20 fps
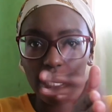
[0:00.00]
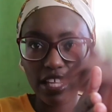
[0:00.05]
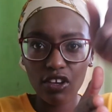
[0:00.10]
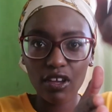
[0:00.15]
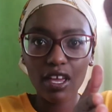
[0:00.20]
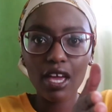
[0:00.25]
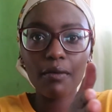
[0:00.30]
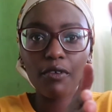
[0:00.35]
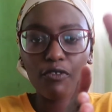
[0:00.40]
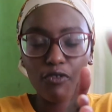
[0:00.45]
Like,
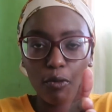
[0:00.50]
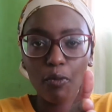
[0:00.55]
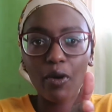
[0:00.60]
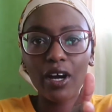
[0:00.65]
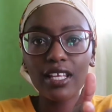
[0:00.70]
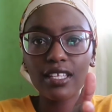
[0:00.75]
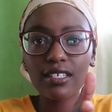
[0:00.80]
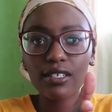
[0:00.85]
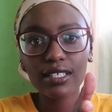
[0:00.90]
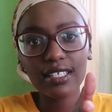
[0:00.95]
again, form
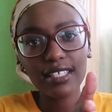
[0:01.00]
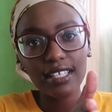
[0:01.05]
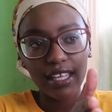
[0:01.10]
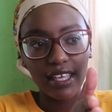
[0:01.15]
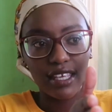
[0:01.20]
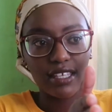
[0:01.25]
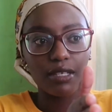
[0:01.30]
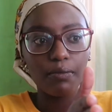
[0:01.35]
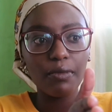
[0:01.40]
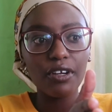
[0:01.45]
ones, the
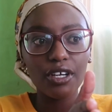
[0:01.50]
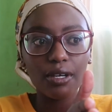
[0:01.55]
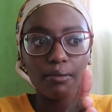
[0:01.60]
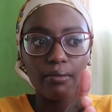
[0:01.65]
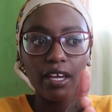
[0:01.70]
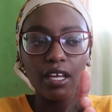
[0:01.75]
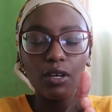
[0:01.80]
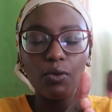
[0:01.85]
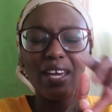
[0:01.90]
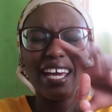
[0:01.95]
ones may
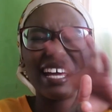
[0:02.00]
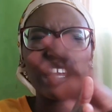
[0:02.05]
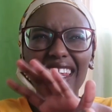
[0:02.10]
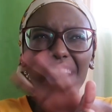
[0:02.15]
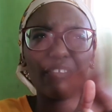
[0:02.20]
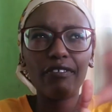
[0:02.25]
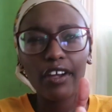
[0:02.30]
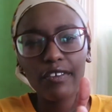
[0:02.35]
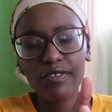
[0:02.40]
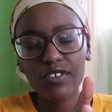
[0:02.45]
remain, we had
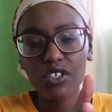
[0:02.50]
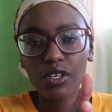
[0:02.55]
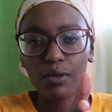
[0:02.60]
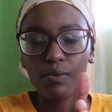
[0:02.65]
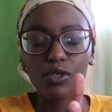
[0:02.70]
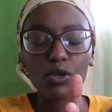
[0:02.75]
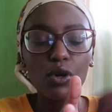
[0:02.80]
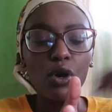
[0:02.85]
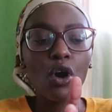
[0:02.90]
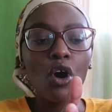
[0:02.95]
like 5
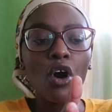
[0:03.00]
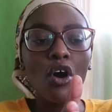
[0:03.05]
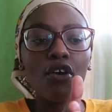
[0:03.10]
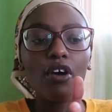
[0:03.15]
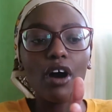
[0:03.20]
streams. So